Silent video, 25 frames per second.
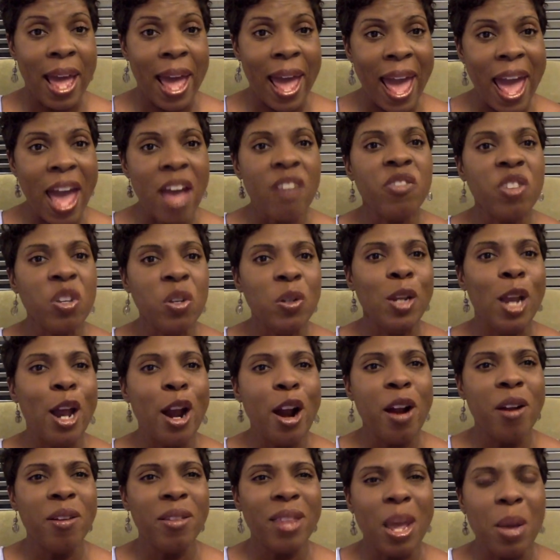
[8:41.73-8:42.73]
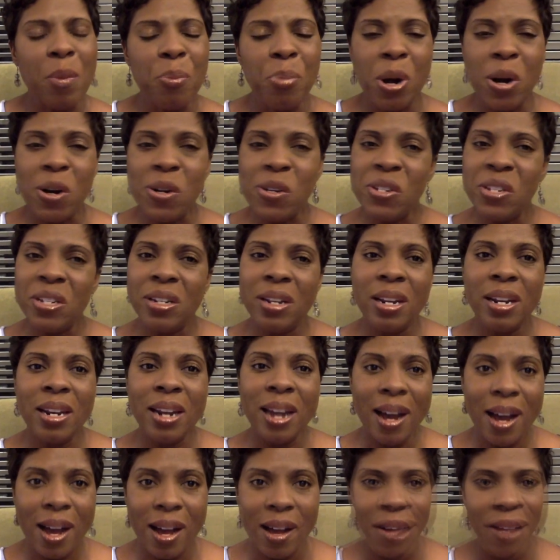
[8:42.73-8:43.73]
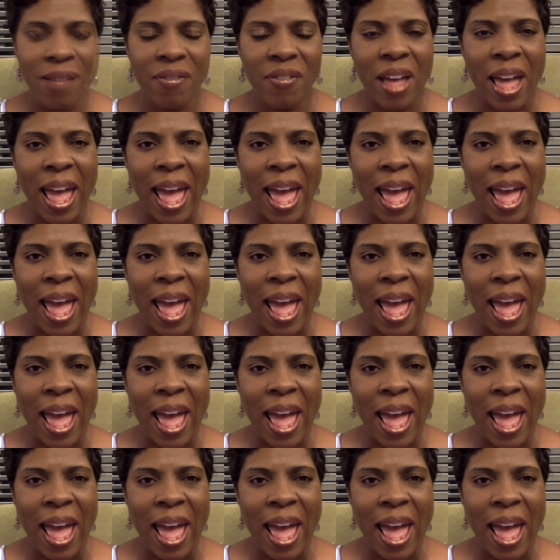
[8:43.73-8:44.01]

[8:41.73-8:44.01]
Have you learned that person enough?